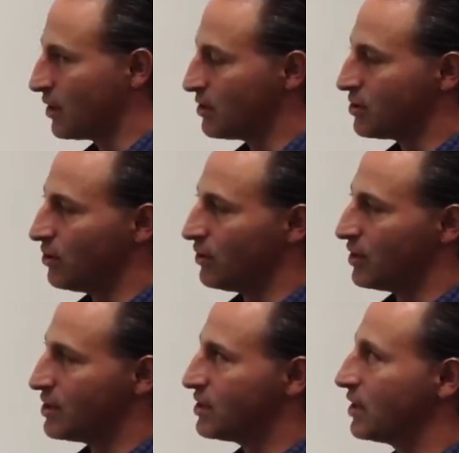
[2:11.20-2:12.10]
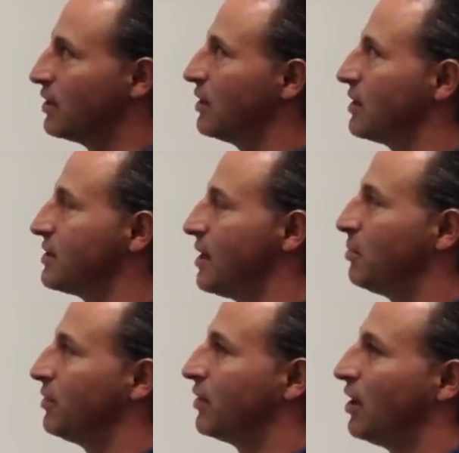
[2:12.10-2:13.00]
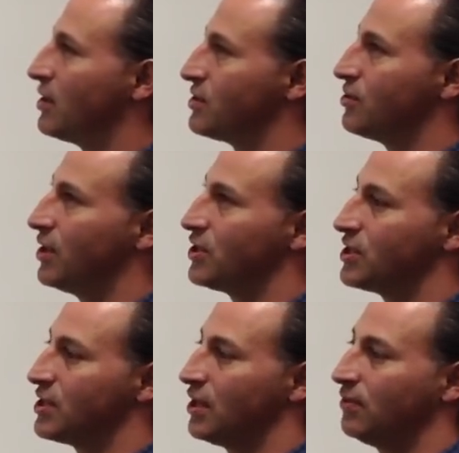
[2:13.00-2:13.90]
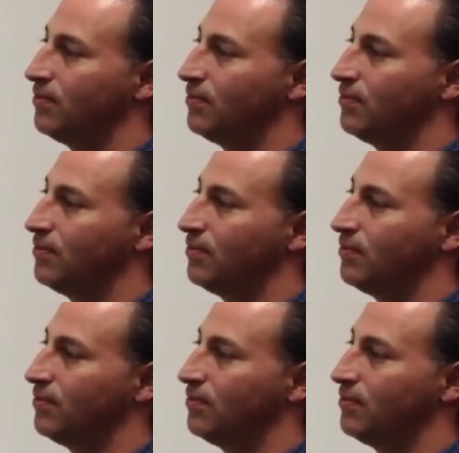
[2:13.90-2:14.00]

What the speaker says: So this is an example of a concentration cell.